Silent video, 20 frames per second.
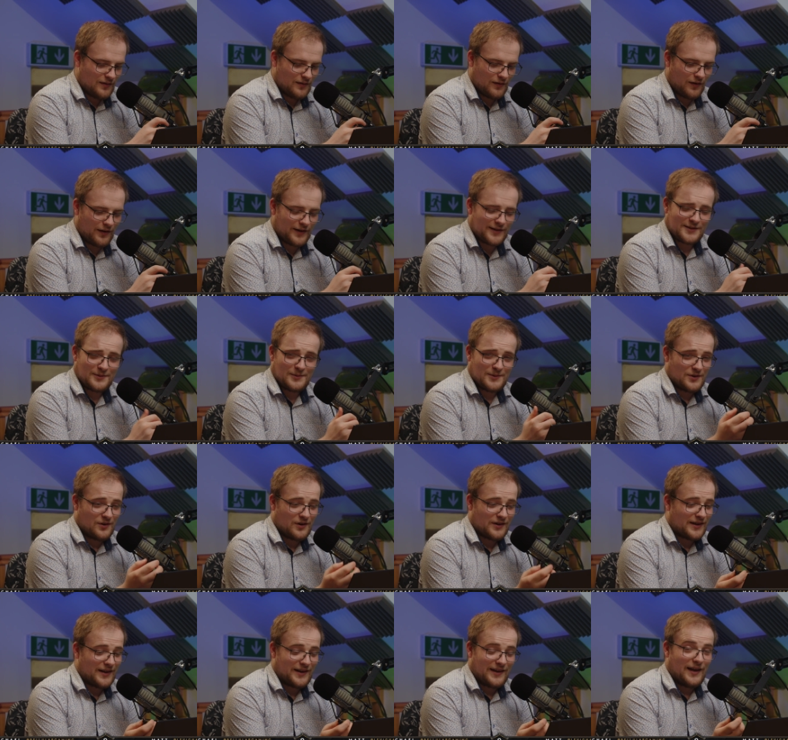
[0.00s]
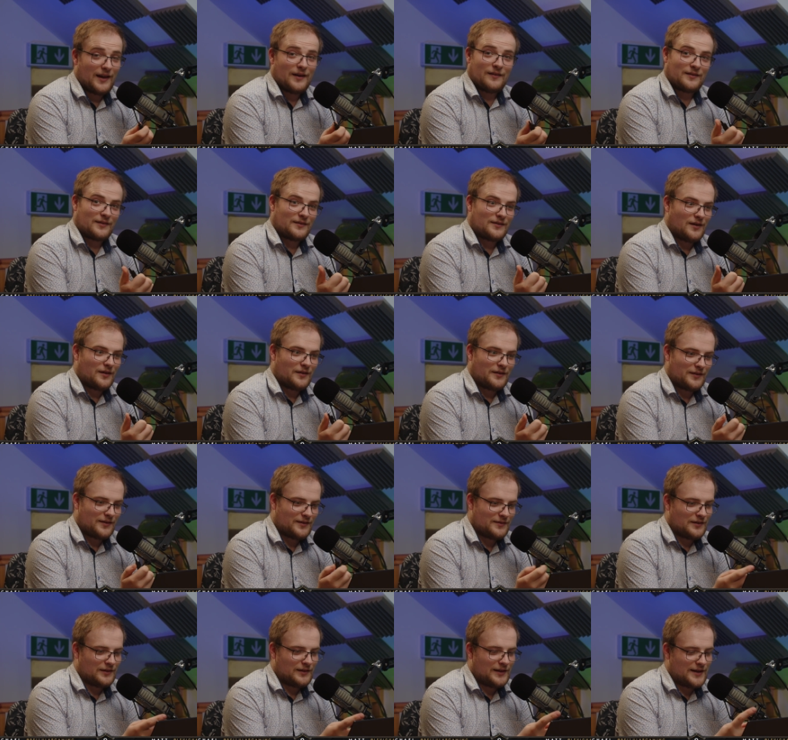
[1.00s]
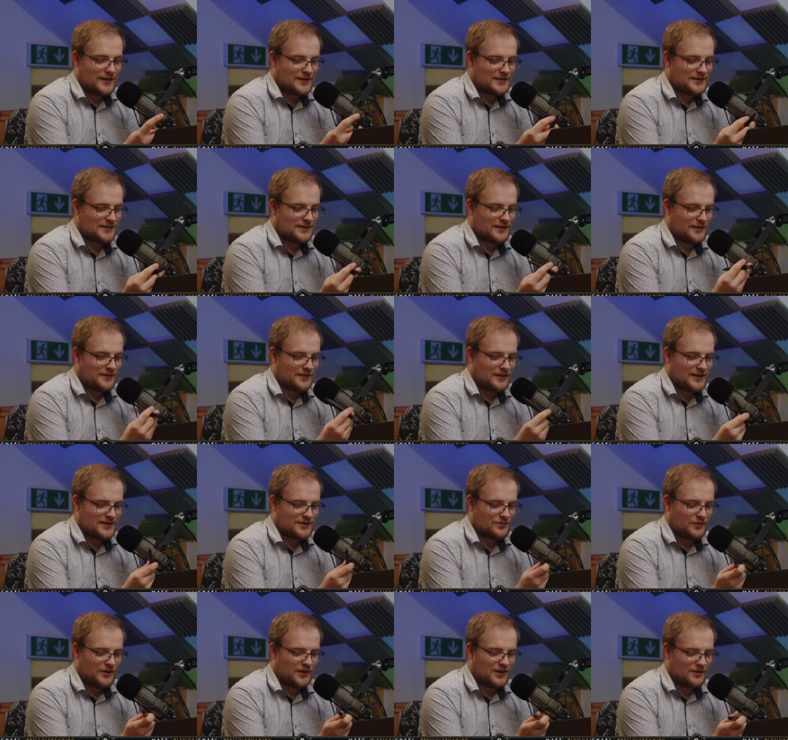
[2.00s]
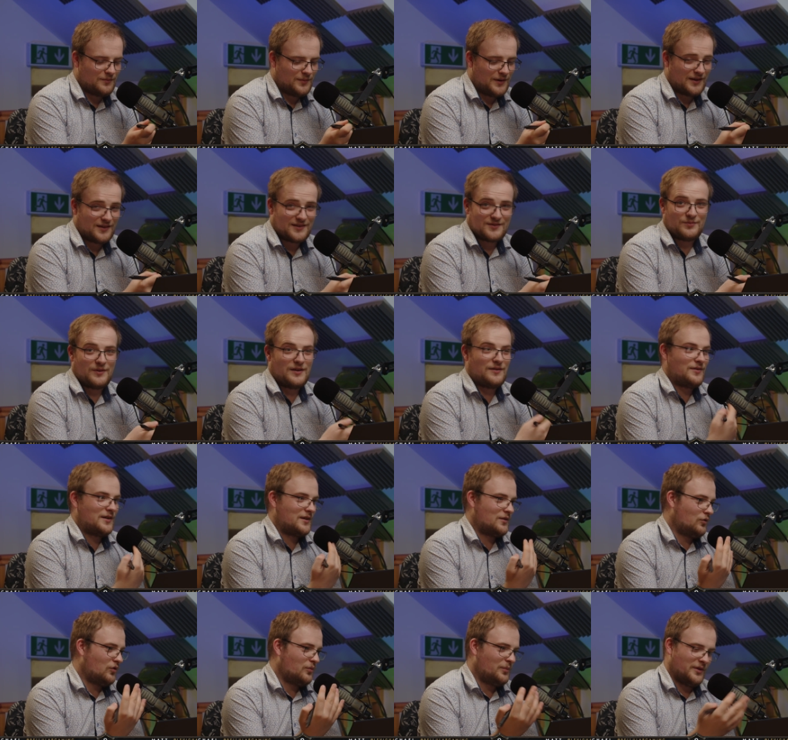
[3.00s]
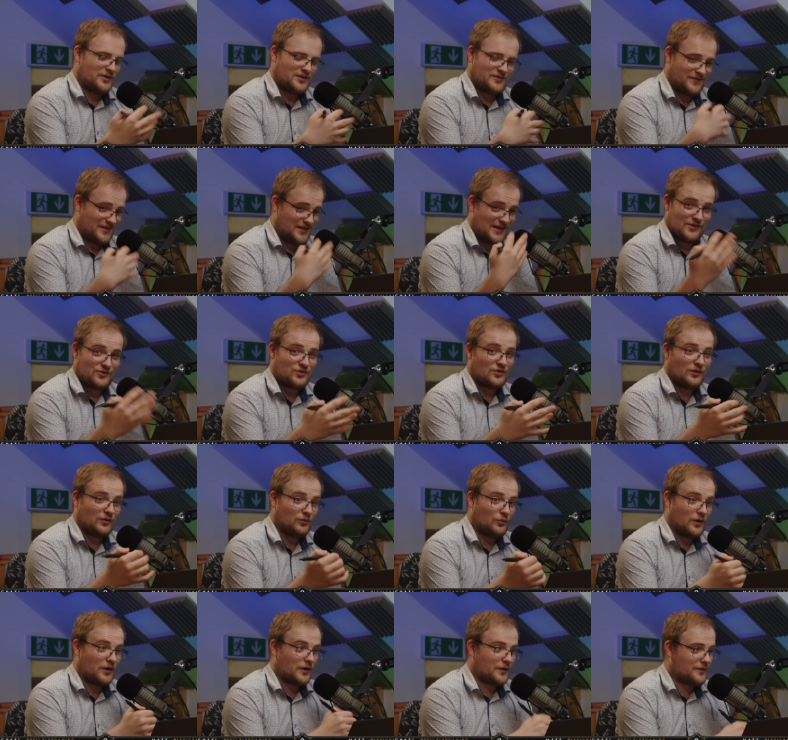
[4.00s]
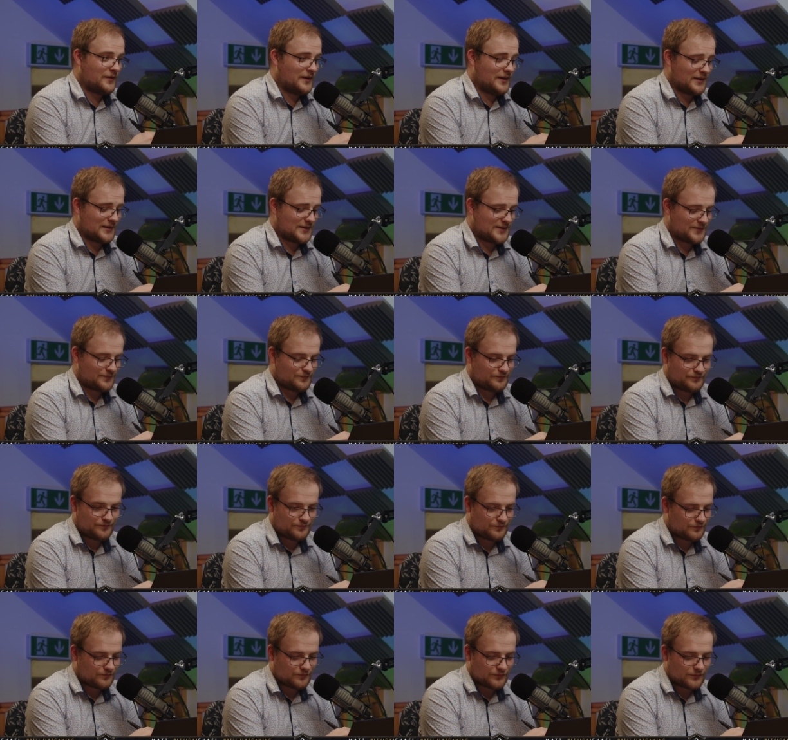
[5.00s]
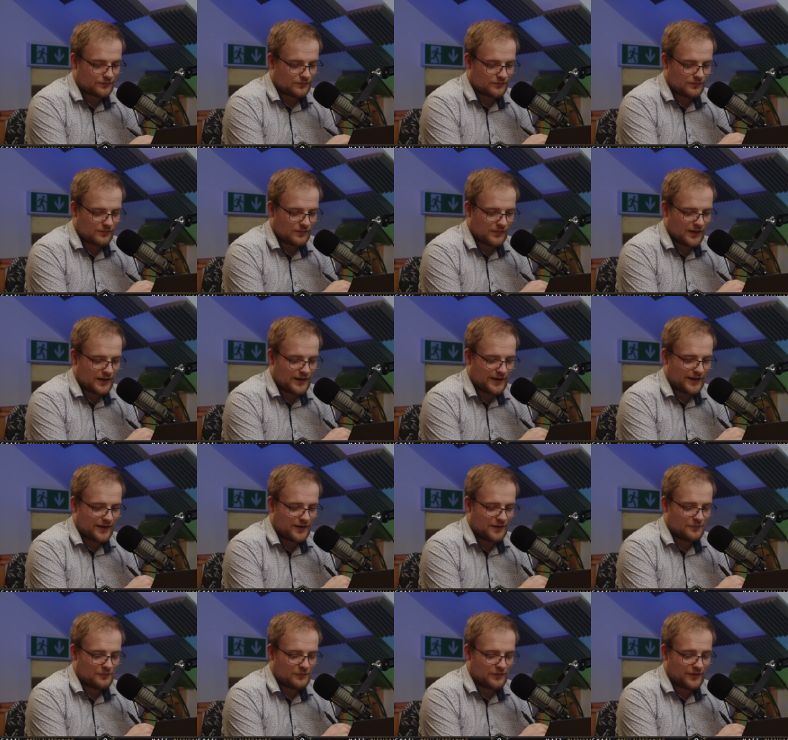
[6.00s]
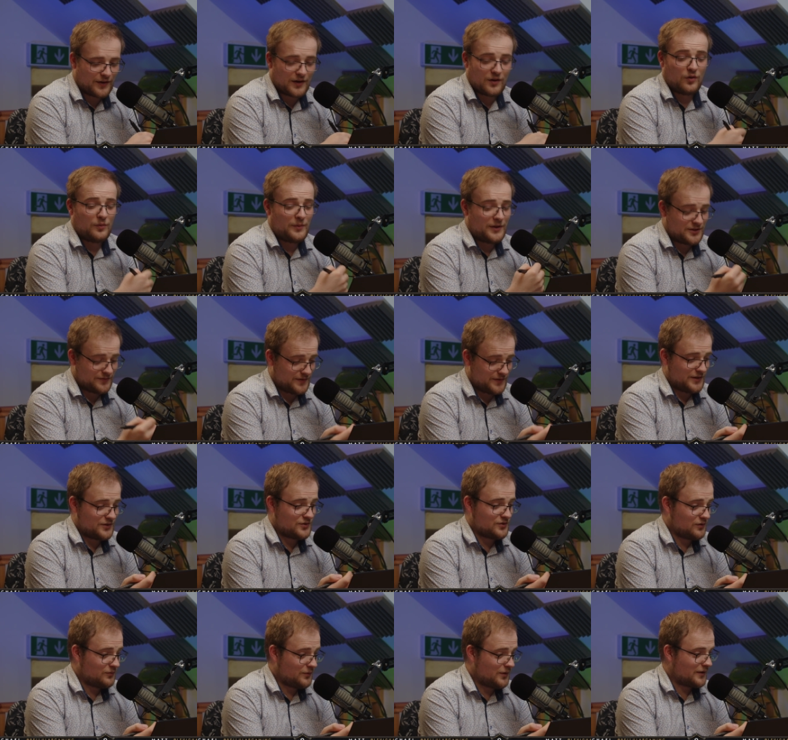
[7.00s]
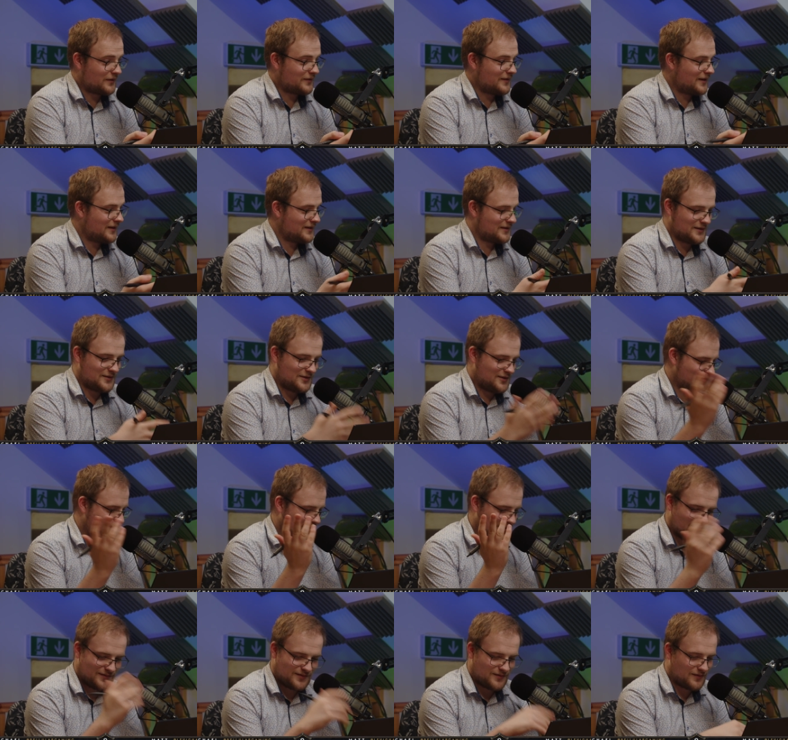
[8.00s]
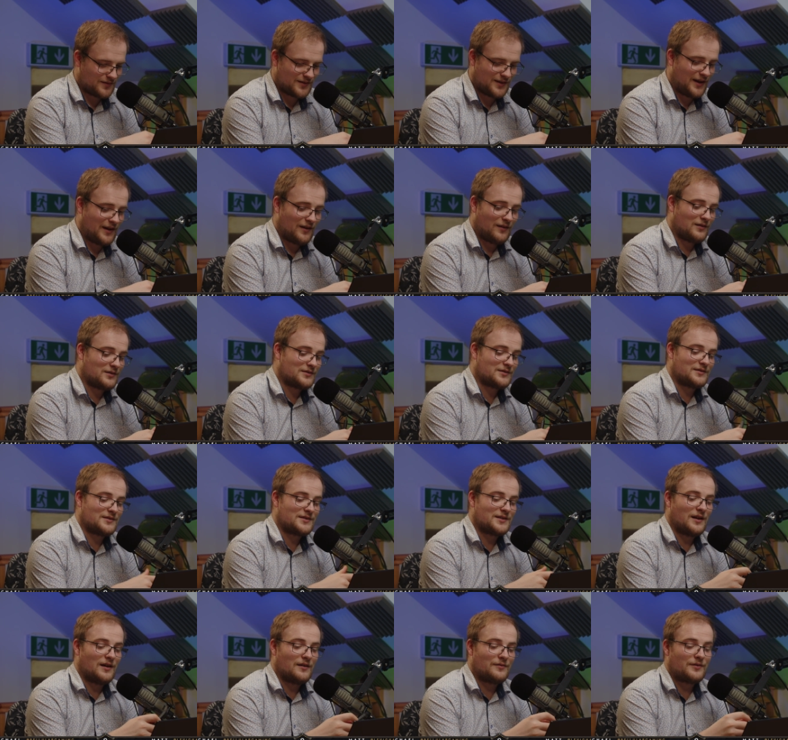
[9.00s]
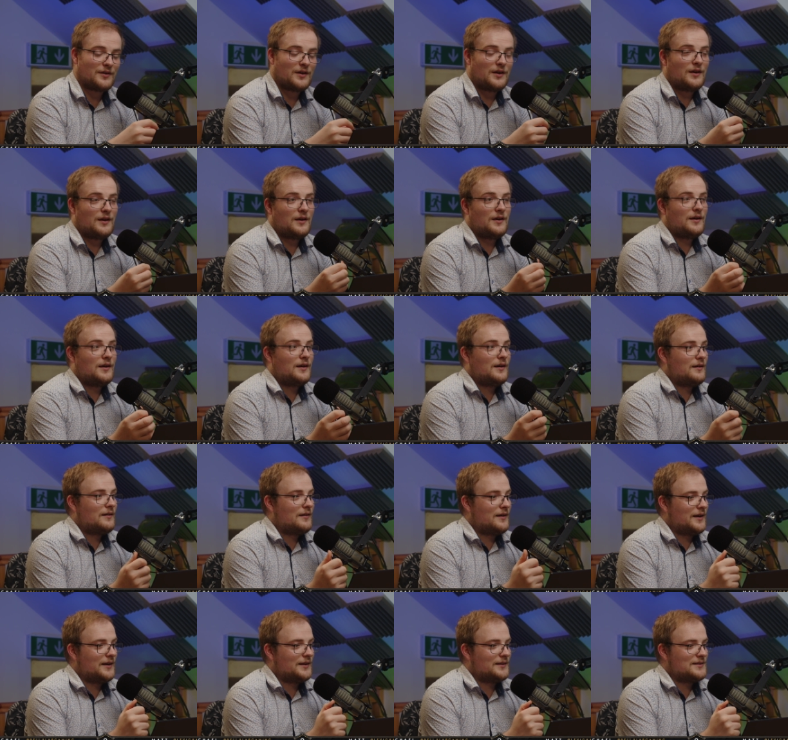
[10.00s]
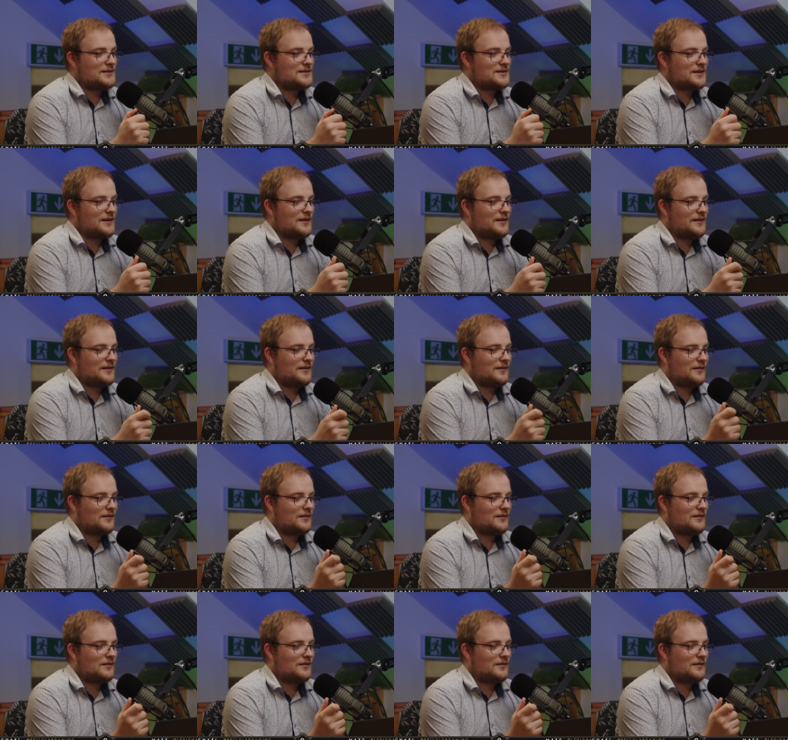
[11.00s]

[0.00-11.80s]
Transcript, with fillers: honestly it's hard getting anything done in the last uh, the last week and a bit because we've had a whole bunch of additional work things. Yep. Um, we've got a whole bunch of additional work things that just been just sort of chaos and stuff. And uh,